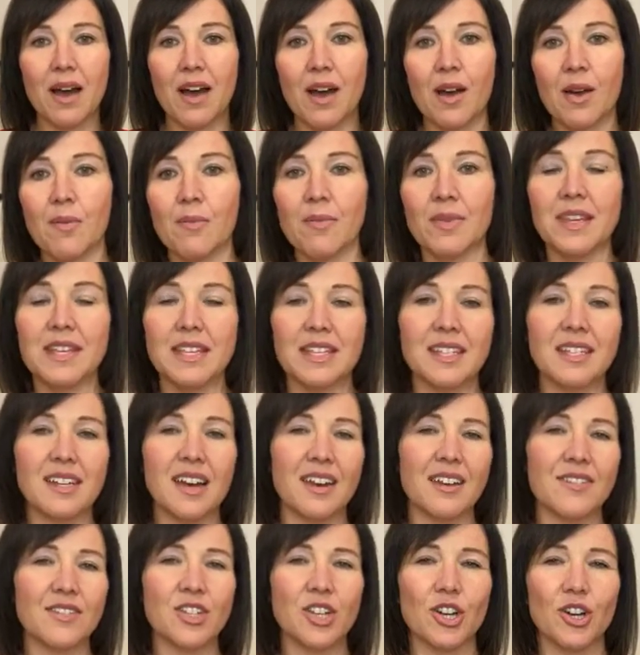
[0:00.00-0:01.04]
Um, these
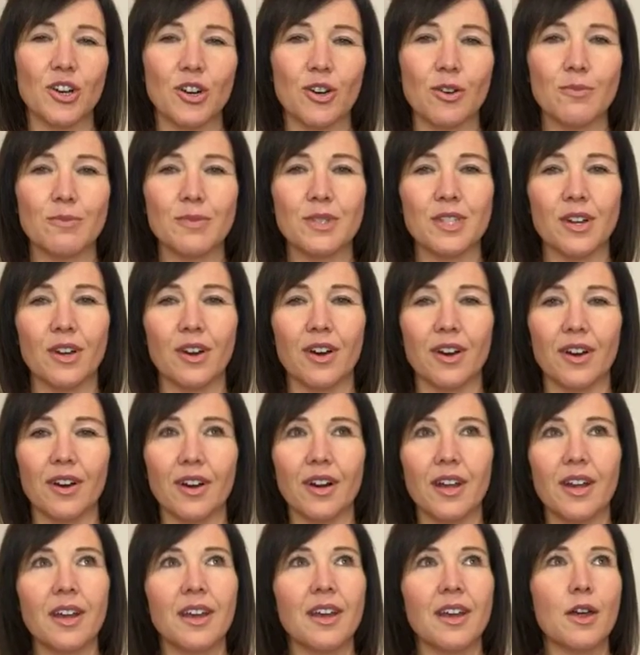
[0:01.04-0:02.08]
kind of terms are
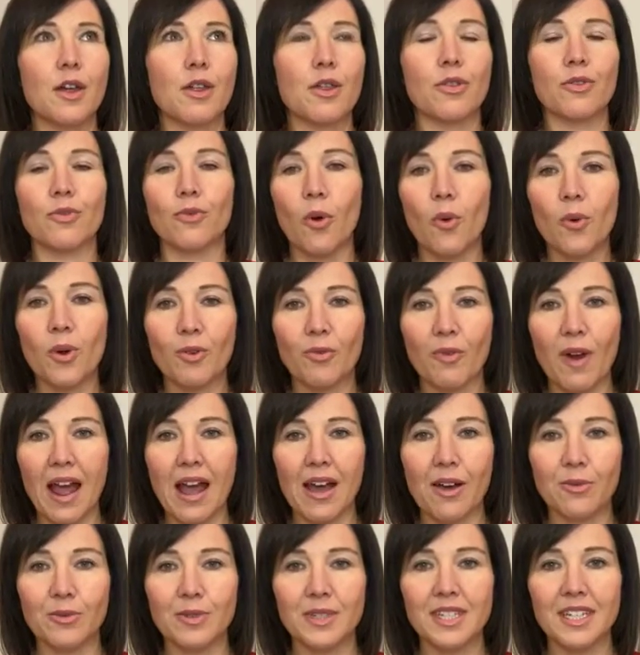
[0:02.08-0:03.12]
thrown
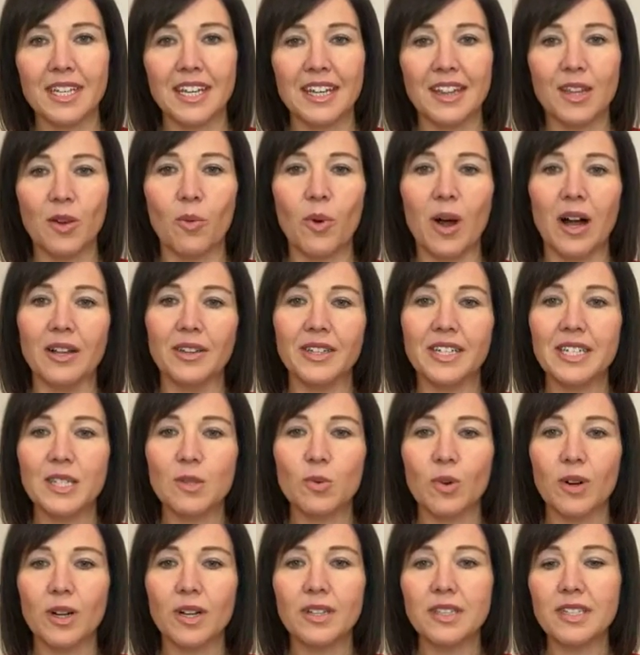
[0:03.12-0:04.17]
around in the wellness
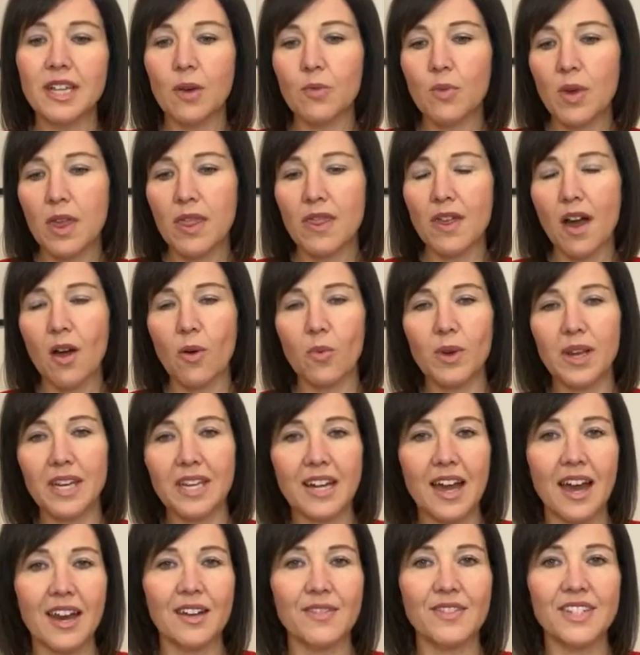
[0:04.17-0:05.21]
world, and we thought we'd
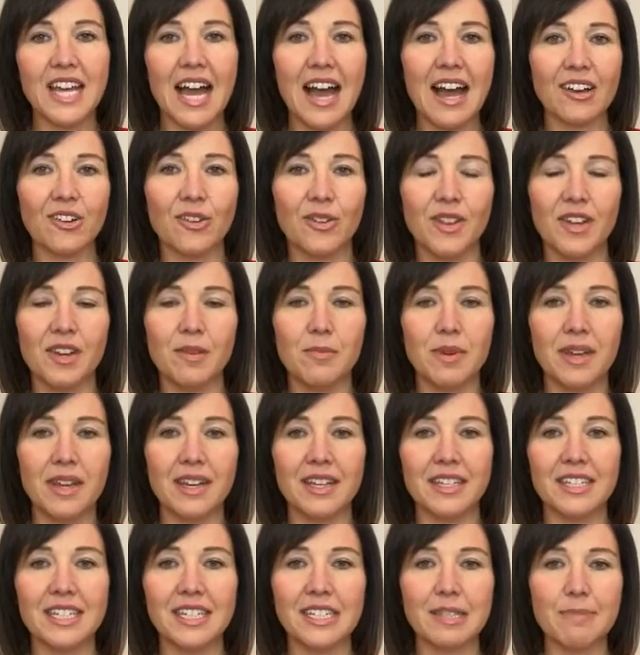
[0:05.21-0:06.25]
kind of tackle them
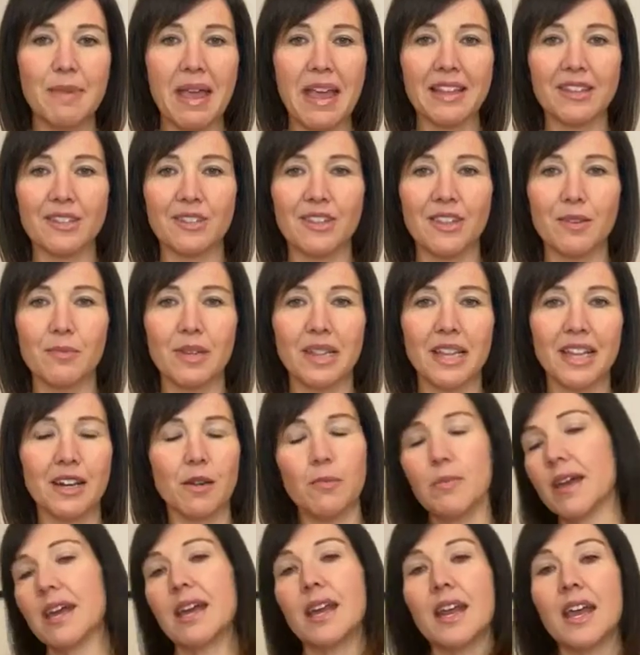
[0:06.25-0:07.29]
and dismantle them a little
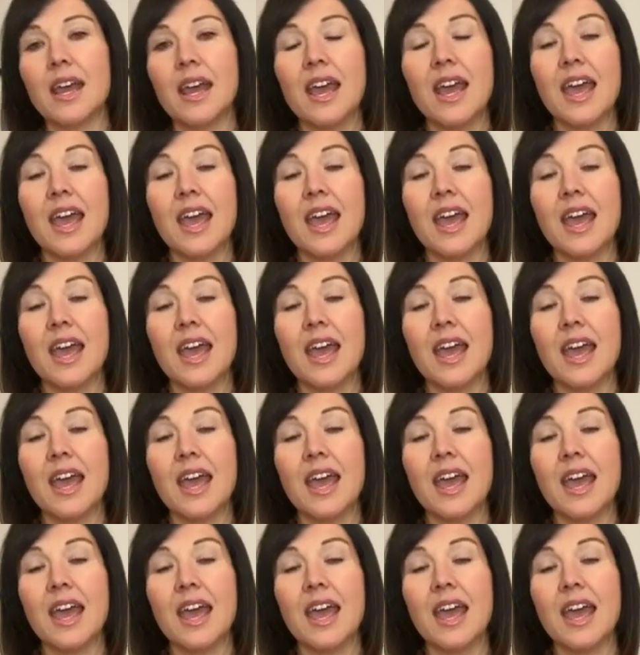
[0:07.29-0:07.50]
bit